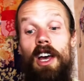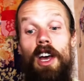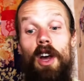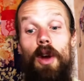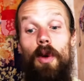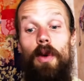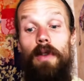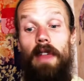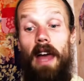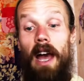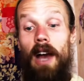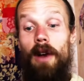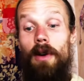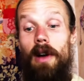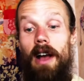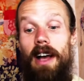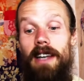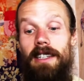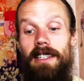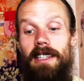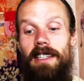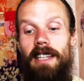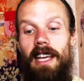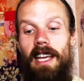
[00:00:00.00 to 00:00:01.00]
Without
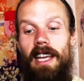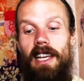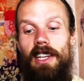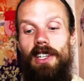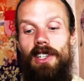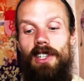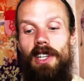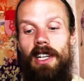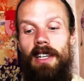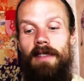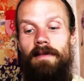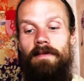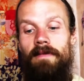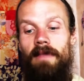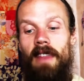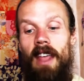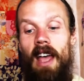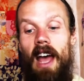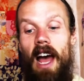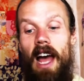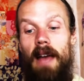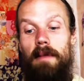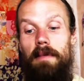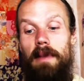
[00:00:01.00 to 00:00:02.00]
hesitation,
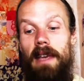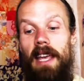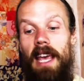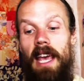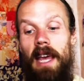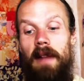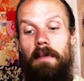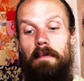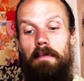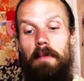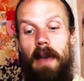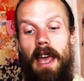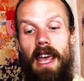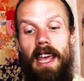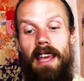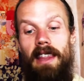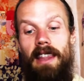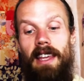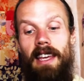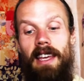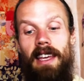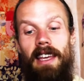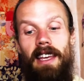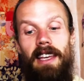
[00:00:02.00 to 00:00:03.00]
I began
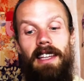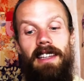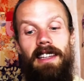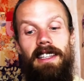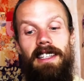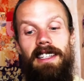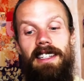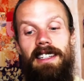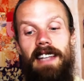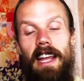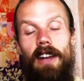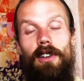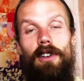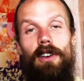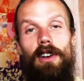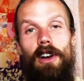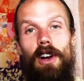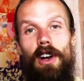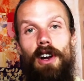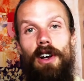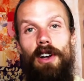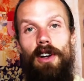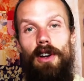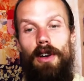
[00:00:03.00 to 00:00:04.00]
bathing in the sacred
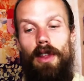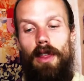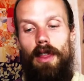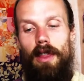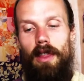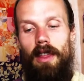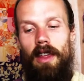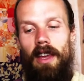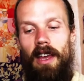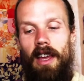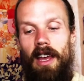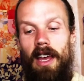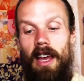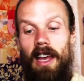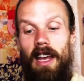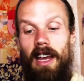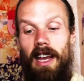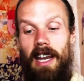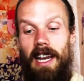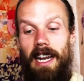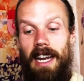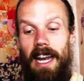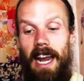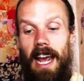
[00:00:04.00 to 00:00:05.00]
earth,
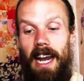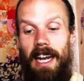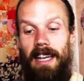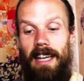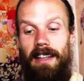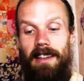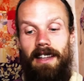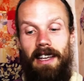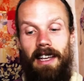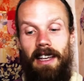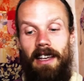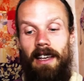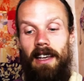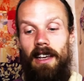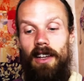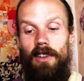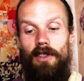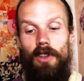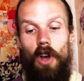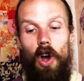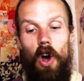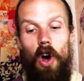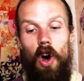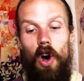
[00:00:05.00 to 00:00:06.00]
connecting
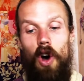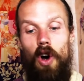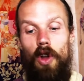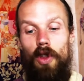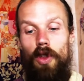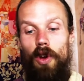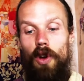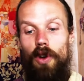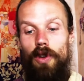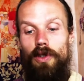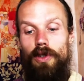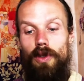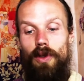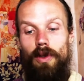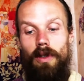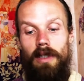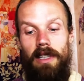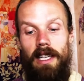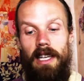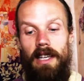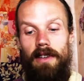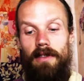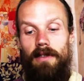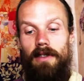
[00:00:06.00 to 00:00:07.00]
to all those who
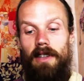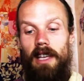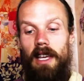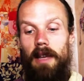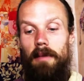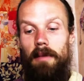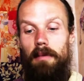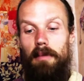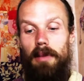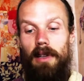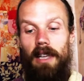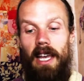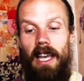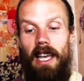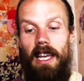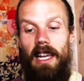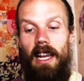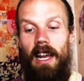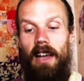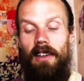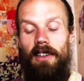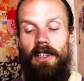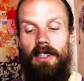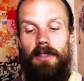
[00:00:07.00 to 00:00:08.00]
lived and played
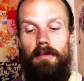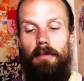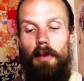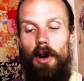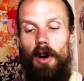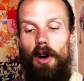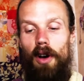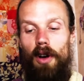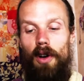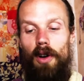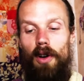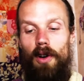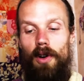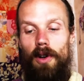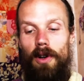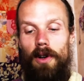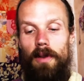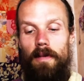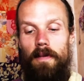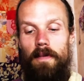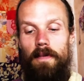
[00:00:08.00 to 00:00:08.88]
on this ball court.